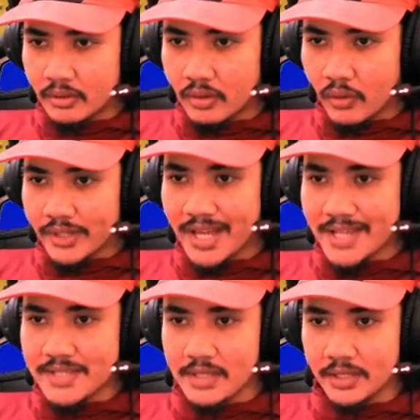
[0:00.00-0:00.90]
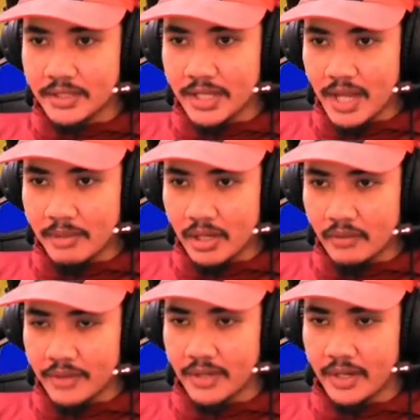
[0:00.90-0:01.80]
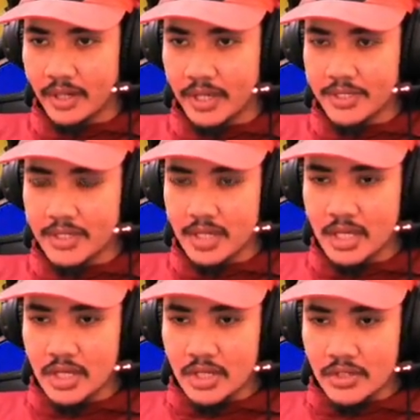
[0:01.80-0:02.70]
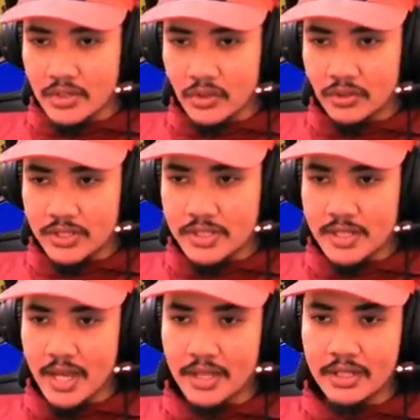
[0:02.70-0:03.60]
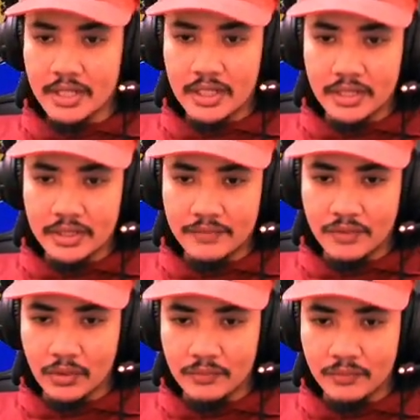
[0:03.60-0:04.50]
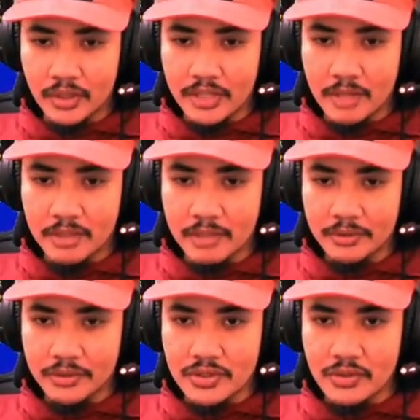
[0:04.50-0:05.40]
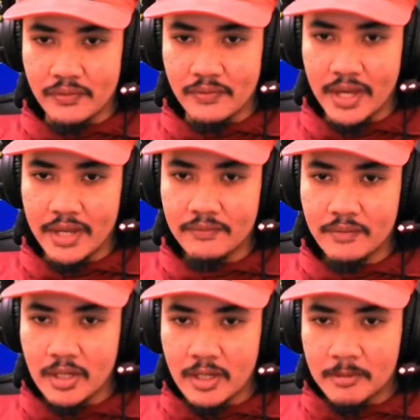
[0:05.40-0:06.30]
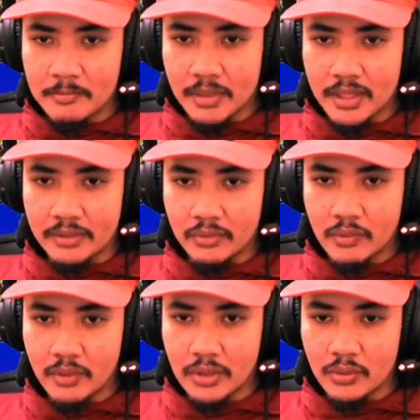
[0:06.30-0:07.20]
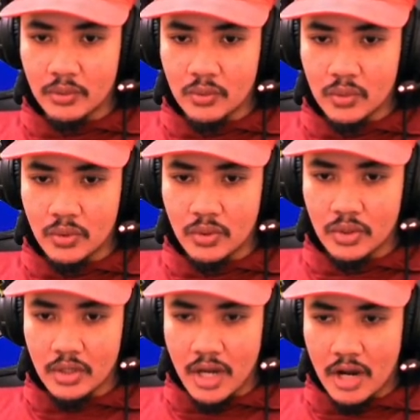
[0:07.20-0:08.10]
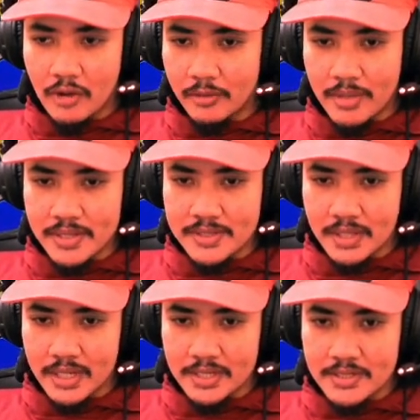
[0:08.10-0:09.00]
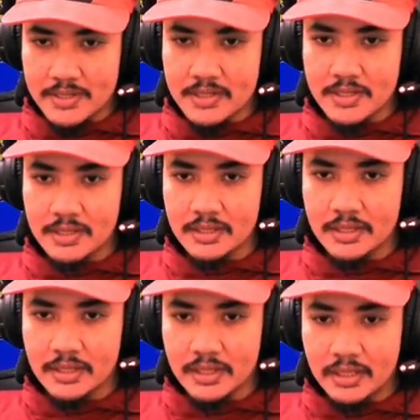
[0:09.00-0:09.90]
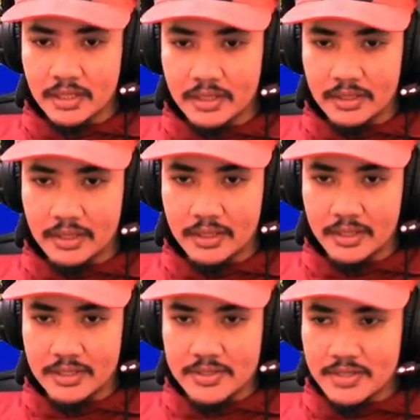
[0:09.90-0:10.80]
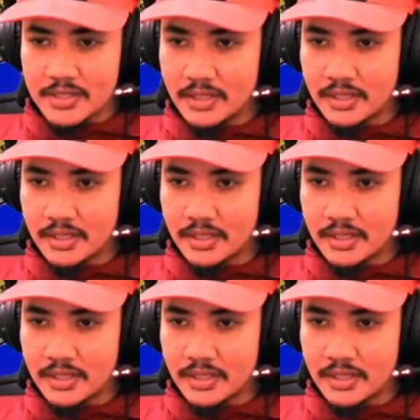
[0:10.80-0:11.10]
Oh, it has uh, Dynamica right there, guys. So this is kind of difficult for a Dove Keeper to survive, but we will do our best, guys. And uh, let's see.